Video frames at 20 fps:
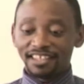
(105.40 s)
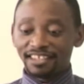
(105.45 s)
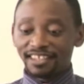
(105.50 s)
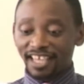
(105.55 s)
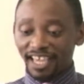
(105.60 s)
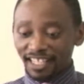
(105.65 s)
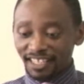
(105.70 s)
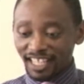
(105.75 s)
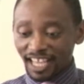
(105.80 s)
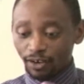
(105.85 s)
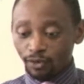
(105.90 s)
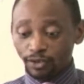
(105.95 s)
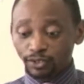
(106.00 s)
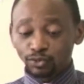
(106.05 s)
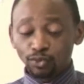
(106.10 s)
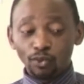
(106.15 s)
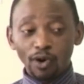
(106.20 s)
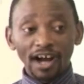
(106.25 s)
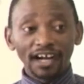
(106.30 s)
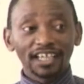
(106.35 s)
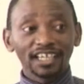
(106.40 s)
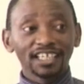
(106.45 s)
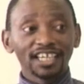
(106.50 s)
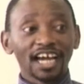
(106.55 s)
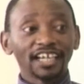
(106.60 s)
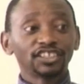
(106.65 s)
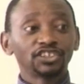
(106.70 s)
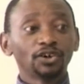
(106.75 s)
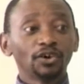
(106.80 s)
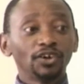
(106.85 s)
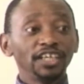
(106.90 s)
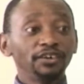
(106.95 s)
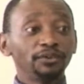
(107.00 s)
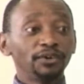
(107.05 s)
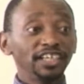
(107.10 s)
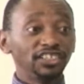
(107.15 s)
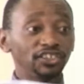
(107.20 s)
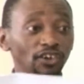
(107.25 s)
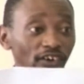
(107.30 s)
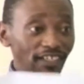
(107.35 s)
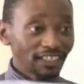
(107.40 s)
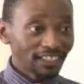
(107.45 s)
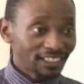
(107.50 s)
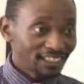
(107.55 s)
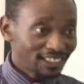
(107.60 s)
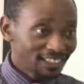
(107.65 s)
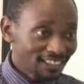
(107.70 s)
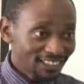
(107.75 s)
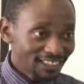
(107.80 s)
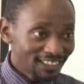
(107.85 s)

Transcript: Then they are going to work in Acholi region,